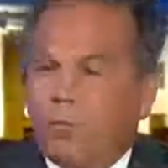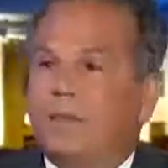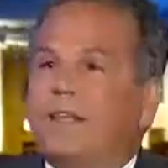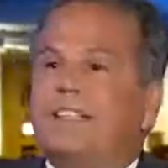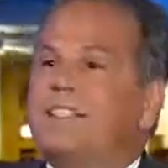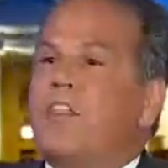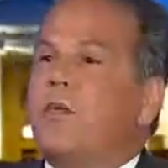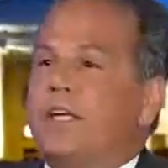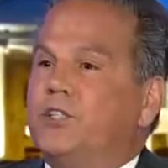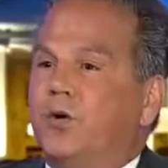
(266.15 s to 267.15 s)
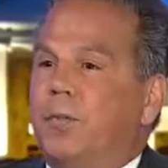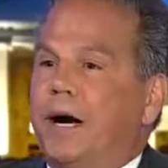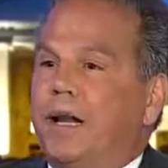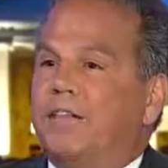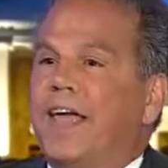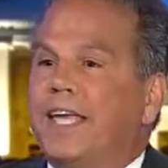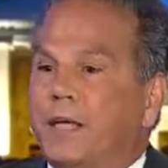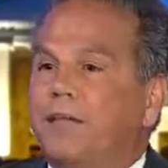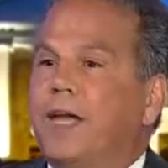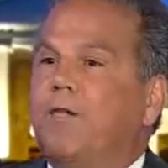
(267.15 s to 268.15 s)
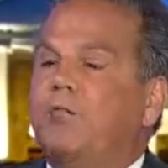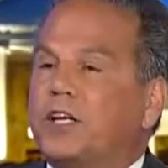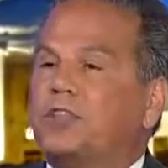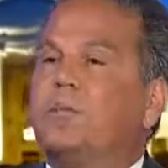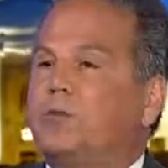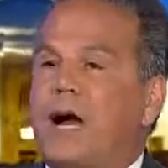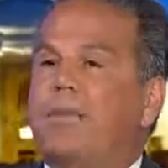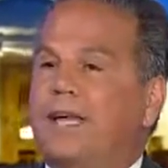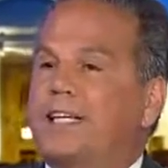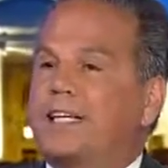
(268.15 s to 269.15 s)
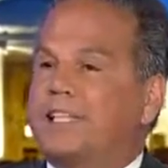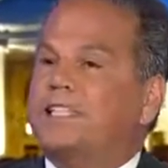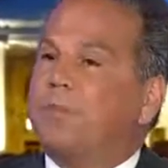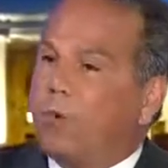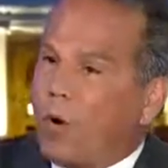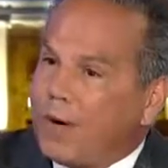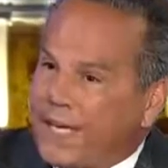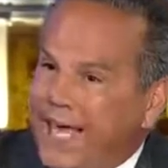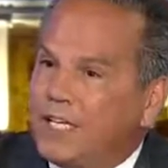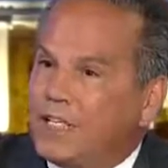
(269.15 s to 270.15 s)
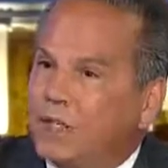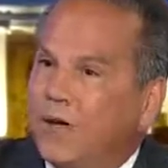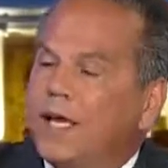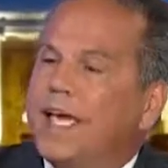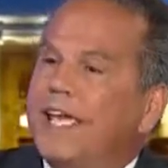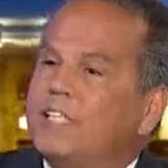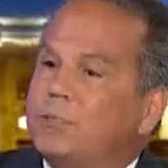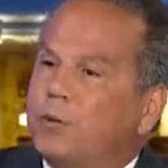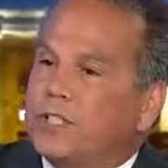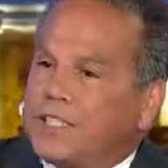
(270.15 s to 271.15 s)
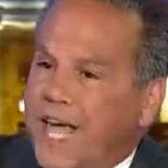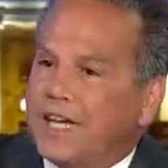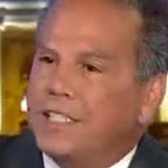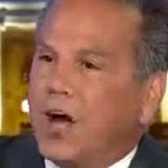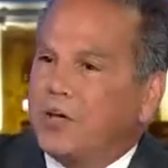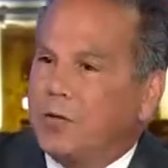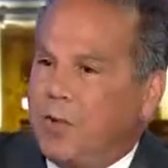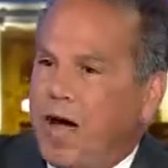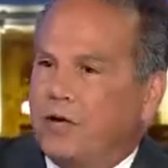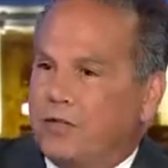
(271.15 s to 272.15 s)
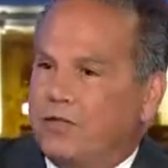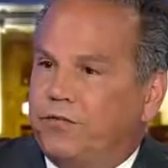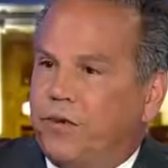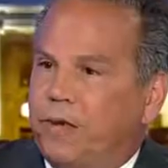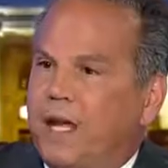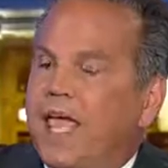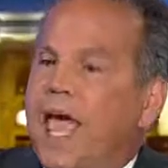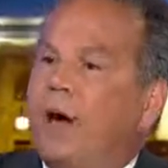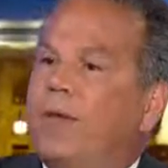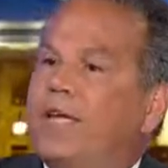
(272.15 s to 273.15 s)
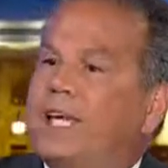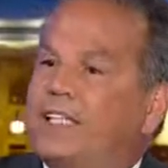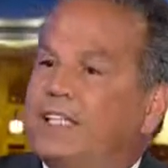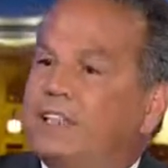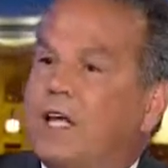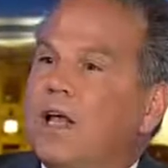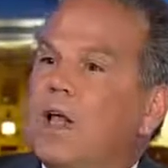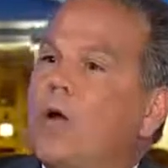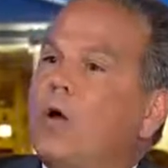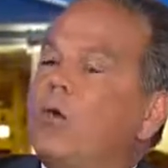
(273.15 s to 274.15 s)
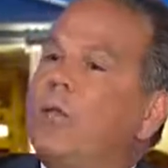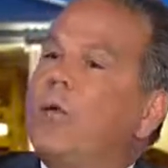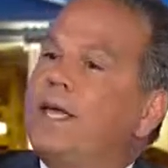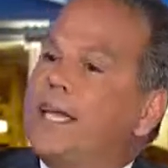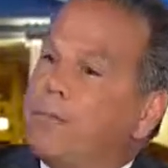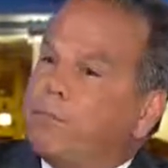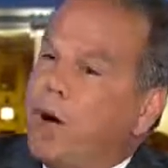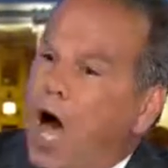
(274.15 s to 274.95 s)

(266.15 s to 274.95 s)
well, there's nothing we can do about it. Oh, they then, can, they, Russian propaganda can do this, but what we can do is protect our democracy from it, and we can. How least, can we protect our democracy from RT?